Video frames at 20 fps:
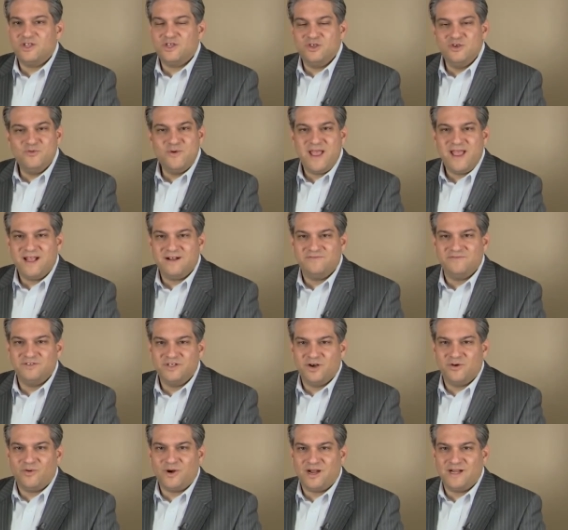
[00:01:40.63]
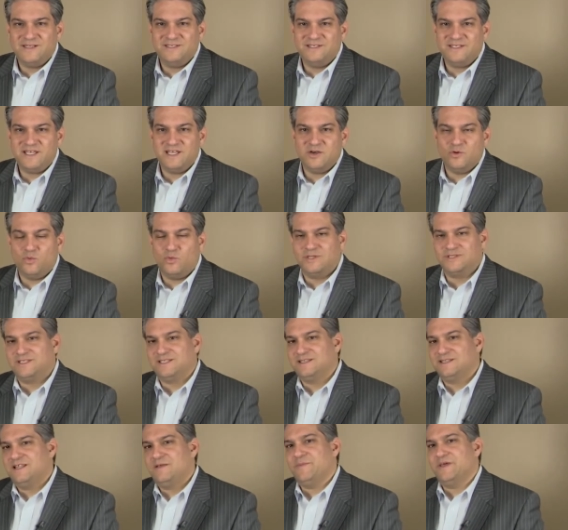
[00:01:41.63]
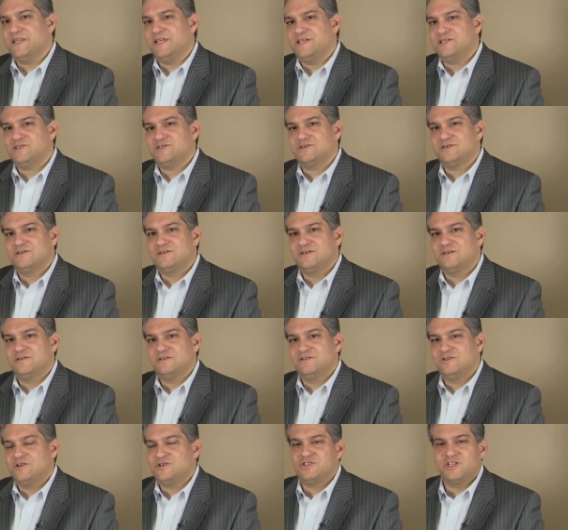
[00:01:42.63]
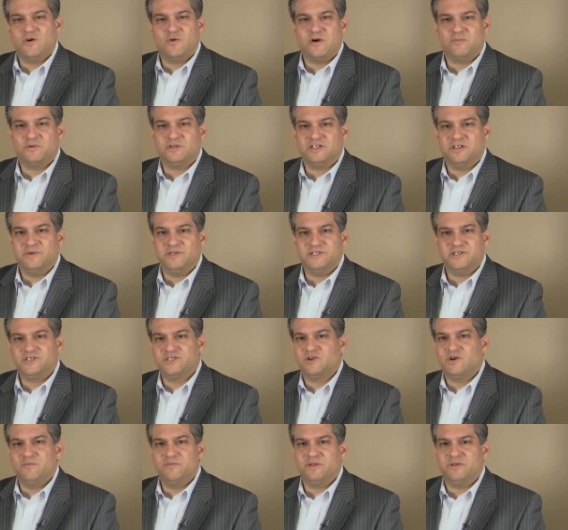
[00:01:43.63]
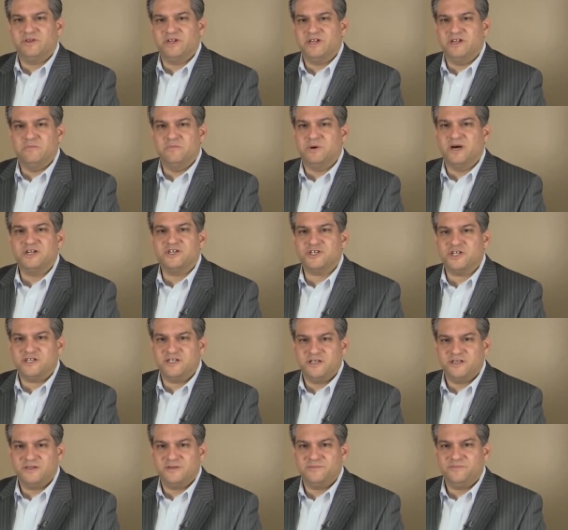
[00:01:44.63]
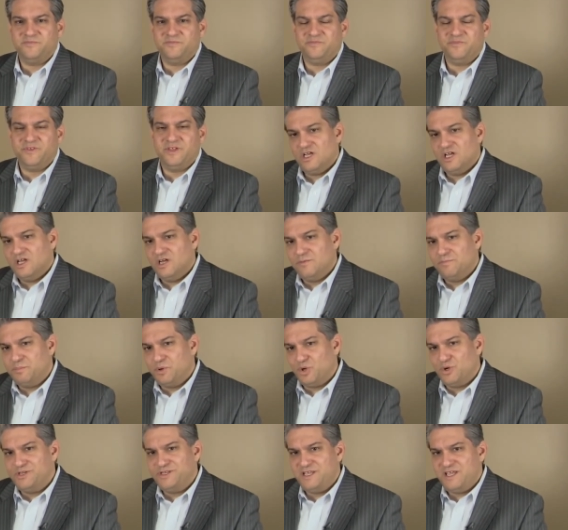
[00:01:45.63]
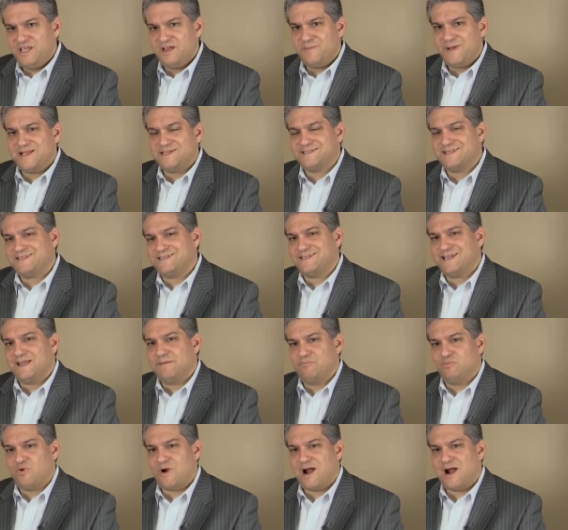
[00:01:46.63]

you have no idea what the limit is. There's no upper limit. There's no ability to budget. Per diem has the same